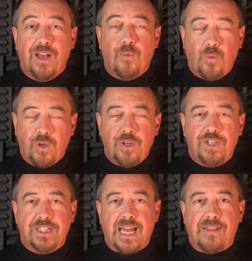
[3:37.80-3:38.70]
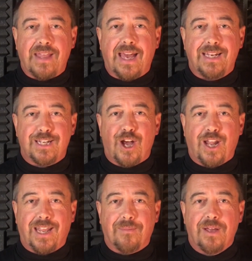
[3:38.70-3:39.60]
We want you to scan that
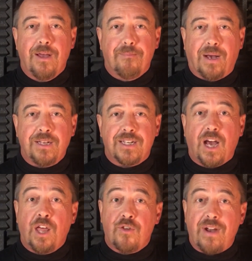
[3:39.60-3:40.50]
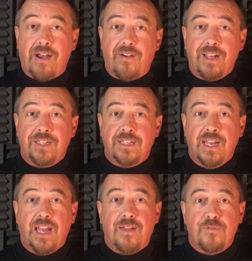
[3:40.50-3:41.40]
entirely. But other areas,
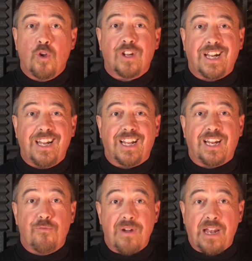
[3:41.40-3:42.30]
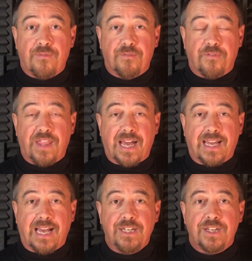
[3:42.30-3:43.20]
if not clinically relevant for that
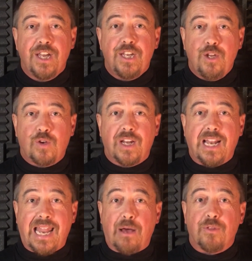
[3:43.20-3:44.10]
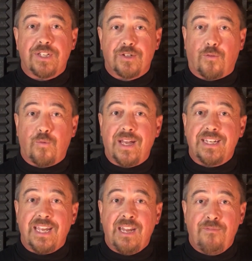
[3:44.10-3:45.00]
case, you can allow the software
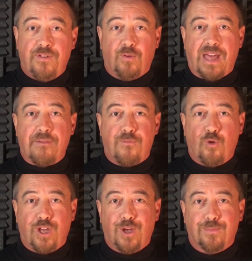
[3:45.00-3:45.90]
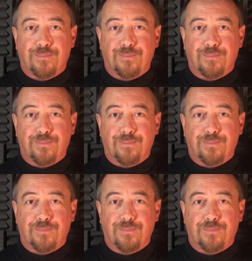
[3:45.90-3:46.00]
to infill that for you.